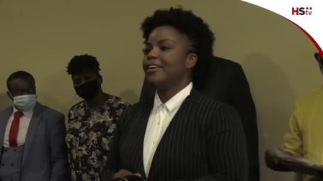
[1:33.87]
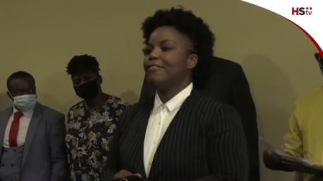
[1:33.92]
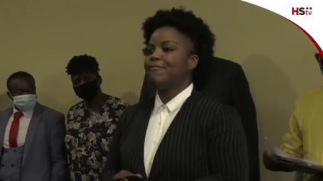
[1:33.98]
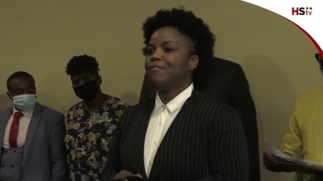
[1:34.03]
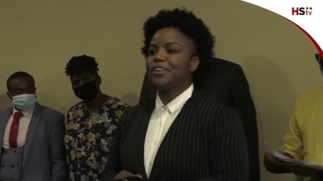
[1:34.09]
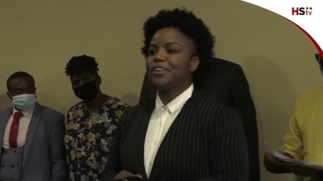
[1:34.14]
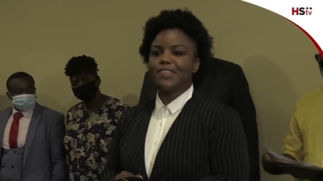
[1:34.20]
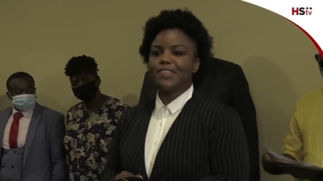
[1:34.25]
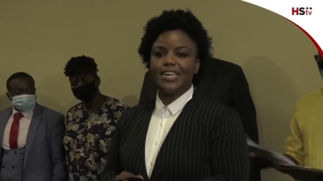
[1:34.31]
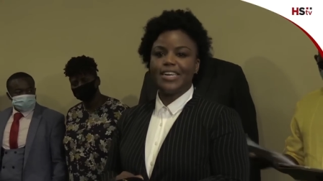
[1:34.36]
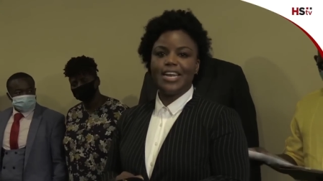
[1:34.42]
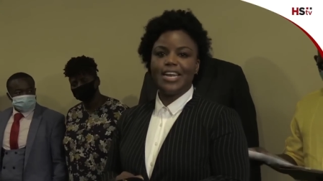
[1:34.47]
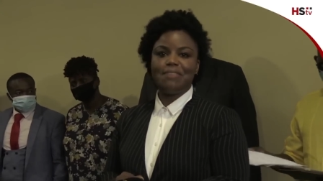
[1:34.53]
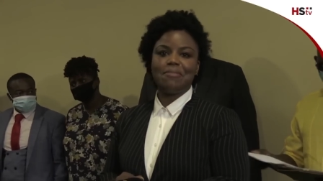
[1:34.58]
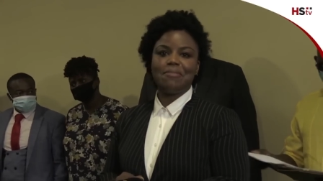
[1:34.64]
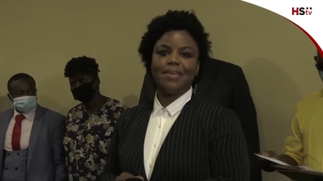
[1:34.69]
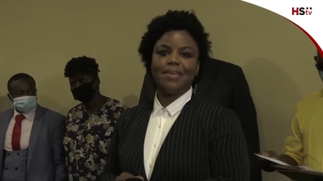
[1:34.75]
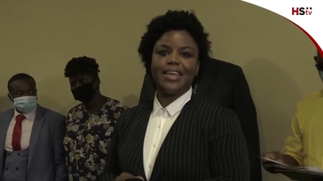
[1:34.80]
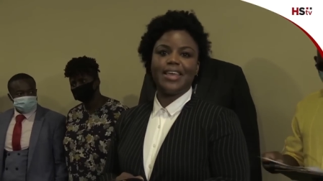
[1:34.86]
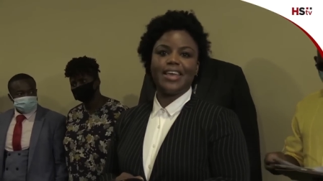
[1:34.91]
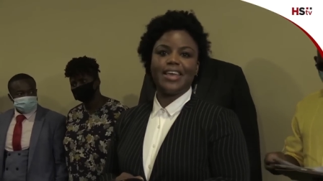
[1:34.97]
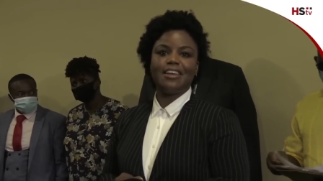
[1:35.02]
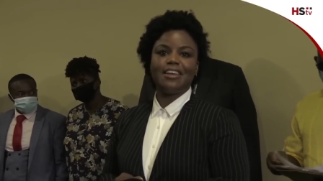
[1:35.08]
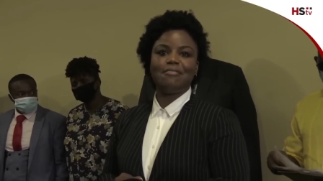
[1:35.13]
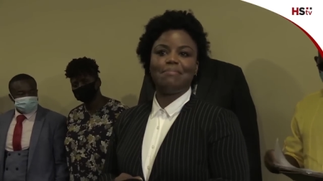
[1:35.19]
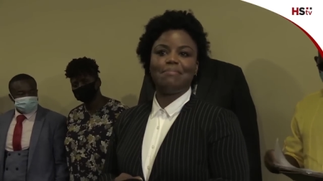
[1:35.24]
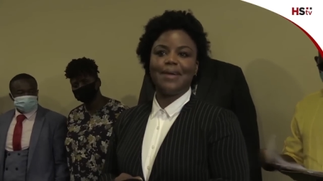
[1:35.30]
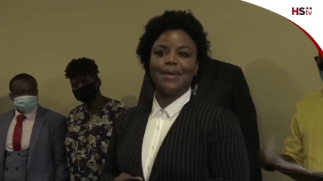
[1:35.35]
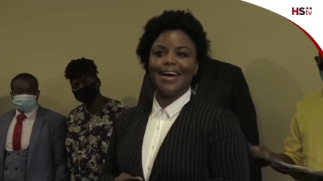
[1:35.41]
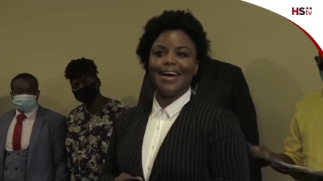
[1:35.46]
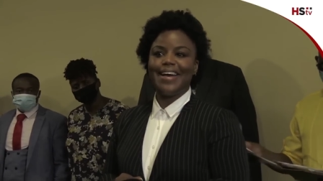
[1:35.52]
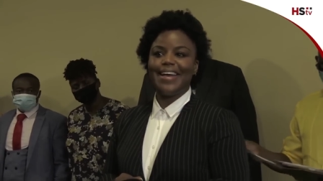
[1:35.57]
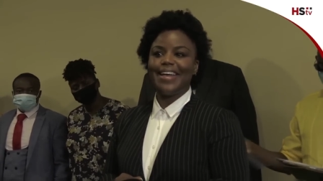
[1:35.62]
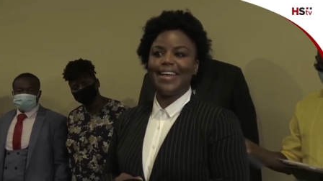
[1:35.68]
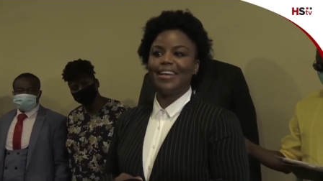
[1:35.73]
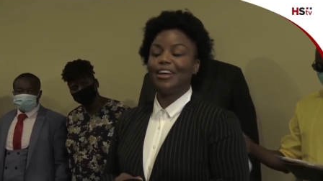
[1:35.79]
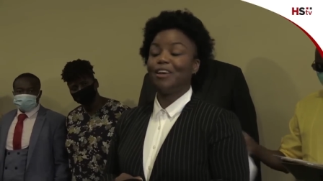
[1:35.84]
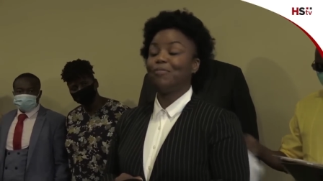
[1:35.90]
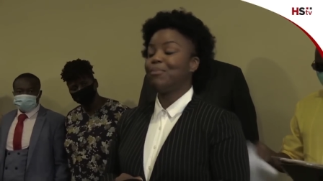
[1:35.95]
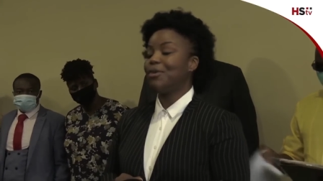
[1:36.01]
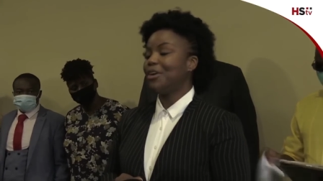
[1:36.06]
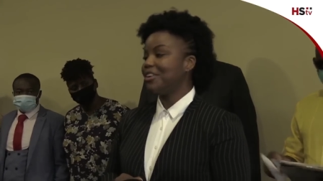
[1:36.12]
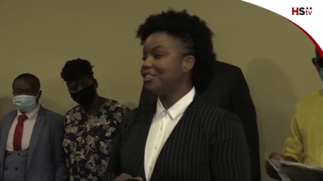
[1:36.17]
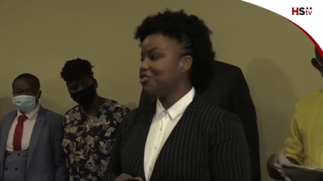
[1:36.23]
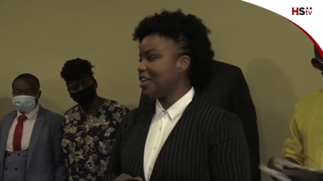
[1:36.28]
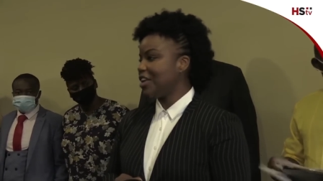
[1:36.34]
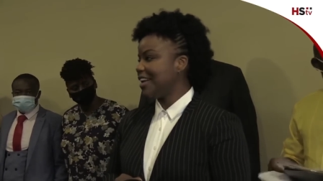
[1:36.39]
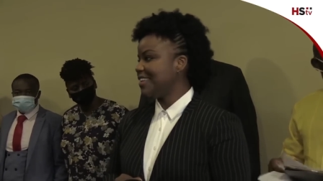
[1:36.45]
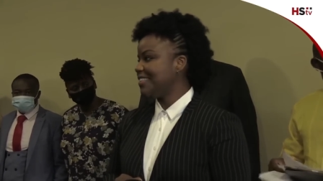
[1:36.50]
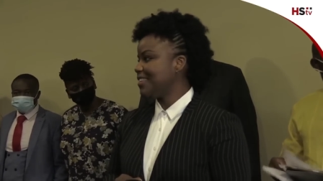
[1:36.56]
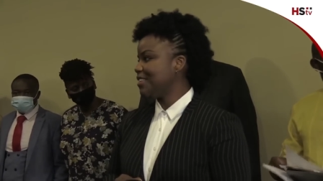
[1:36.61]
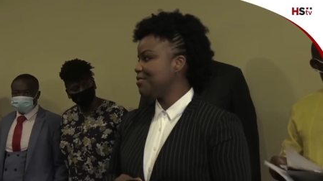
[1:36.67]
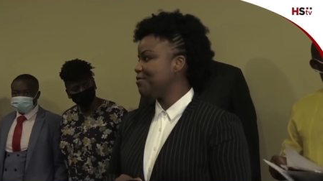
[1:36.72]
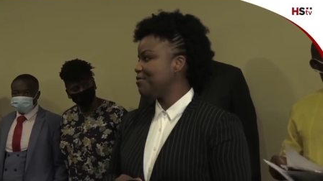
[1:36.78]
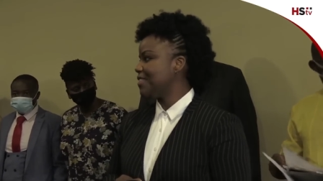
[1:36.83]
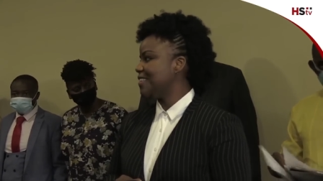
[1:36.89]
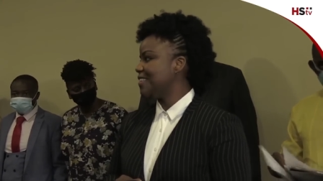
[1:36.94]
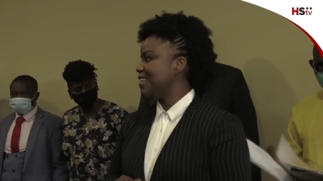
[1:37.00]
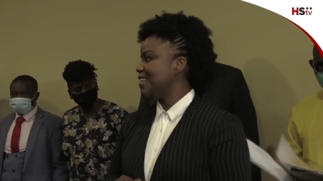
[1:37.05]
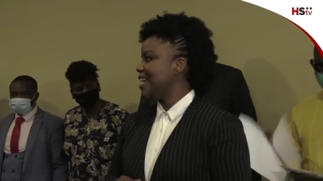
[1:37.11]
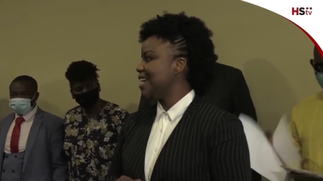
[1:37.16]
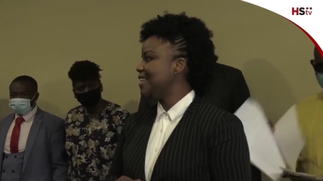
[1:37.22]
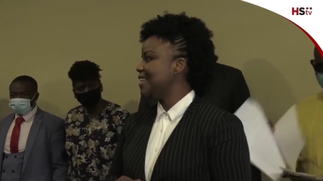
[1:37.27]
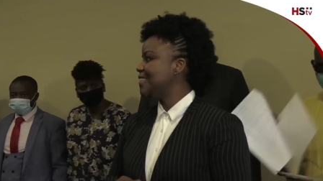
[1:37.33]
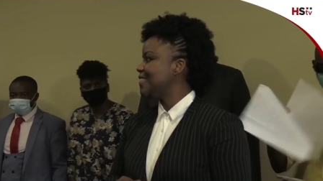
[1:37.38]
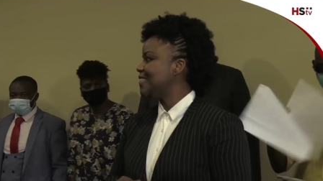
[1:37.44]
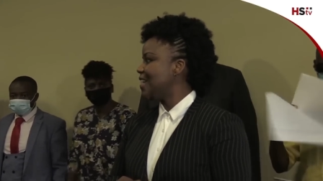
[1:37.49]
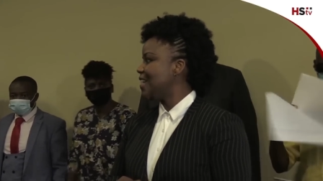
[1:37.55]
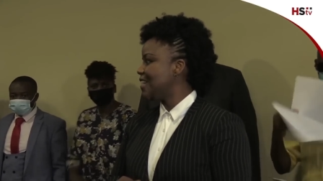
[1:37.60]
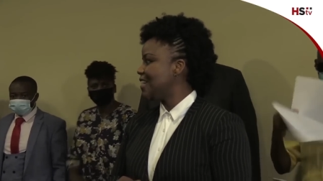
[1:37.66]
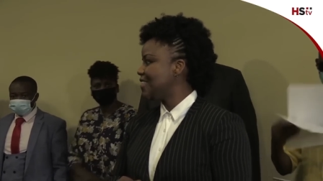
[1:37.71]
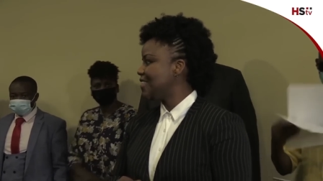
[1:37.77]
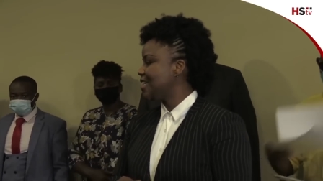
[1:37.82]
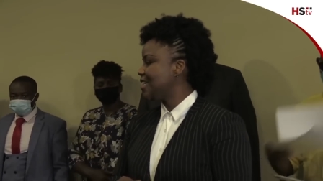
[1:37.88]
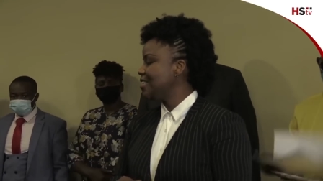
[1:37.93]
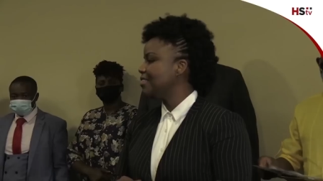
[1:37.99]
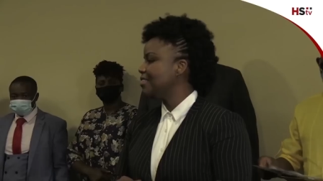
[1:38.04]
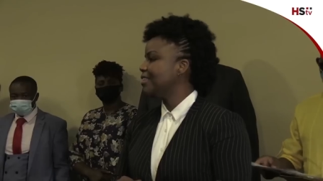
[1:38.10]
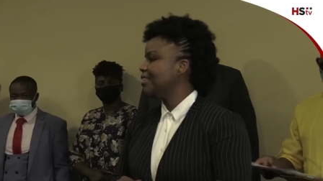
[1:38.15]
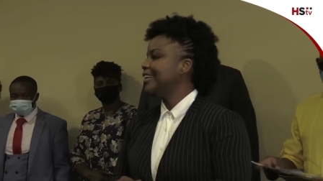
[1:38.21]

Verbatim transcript: Firstly, let me begin by apologizing for the delay in starting.